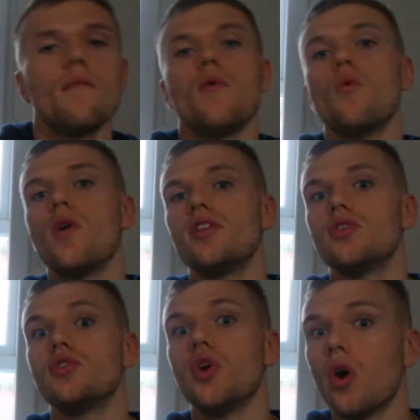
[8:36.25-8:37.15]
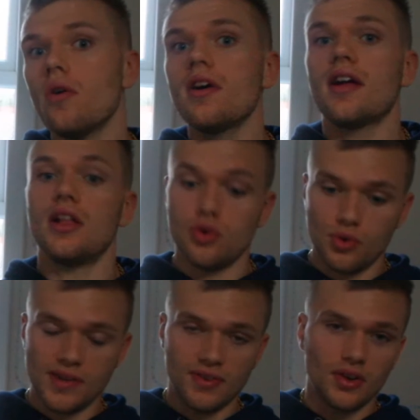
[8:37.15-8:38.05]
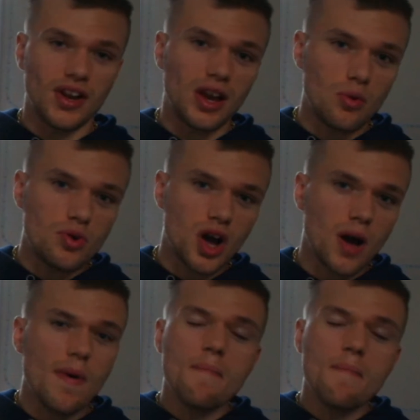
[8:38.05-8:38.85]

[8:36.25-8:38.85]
But when you're not, and you're even on the low carb,